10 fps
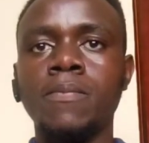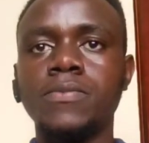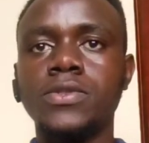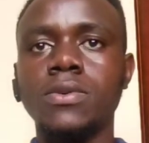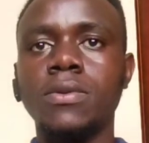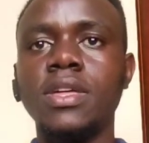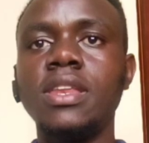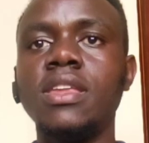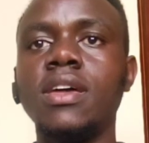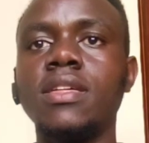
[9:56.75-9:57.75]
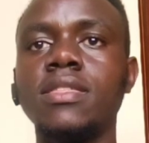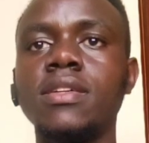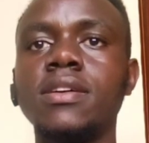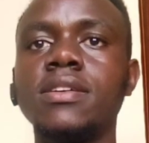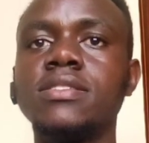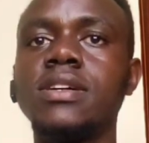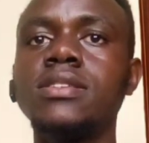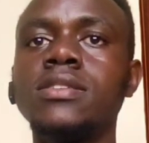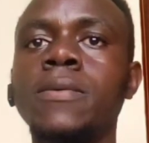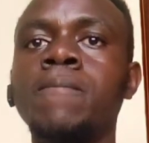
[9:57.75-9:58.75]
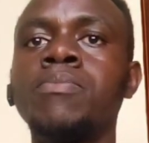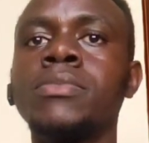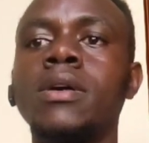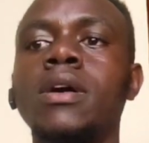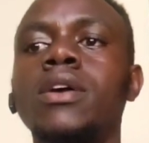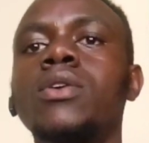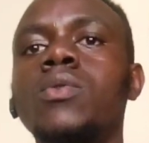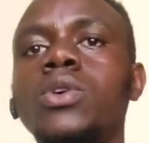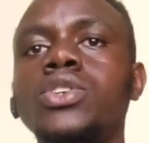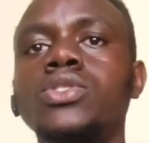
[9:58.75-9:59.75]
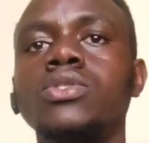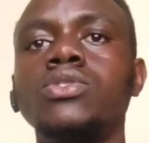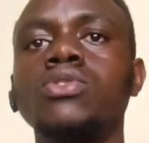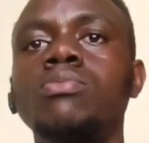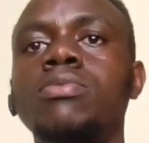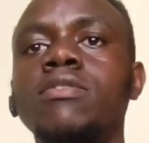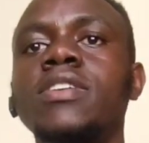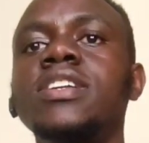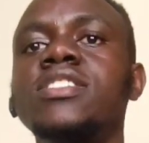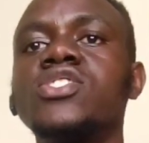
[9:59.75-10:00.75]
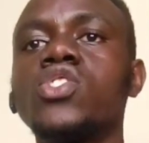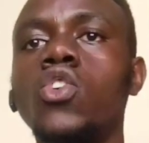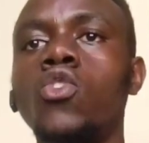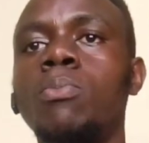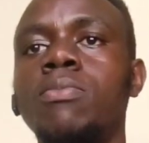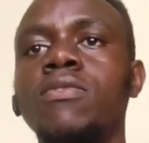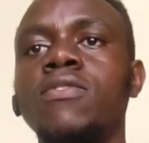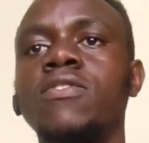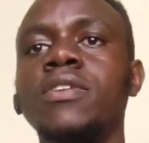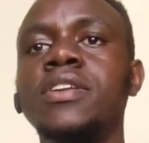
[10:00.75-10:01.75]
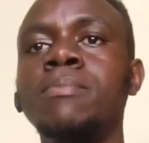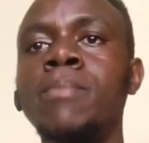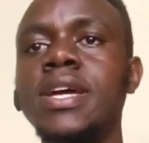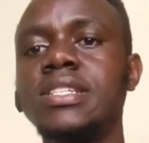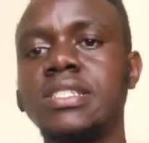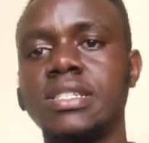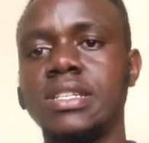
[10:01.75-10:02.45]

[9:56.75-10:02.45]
So then the other thing is that Your question should provide the scope for debate